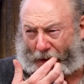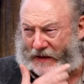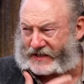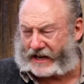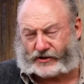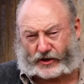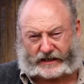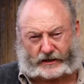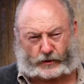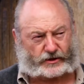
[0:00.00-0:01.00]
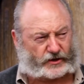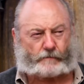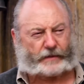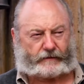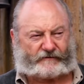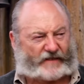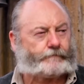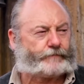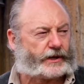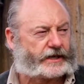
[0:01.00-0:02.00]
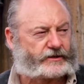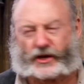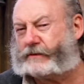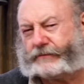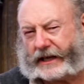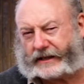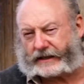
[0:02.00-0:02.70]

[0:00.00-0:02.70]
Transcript: essentially into a zombie, a vampire zombie,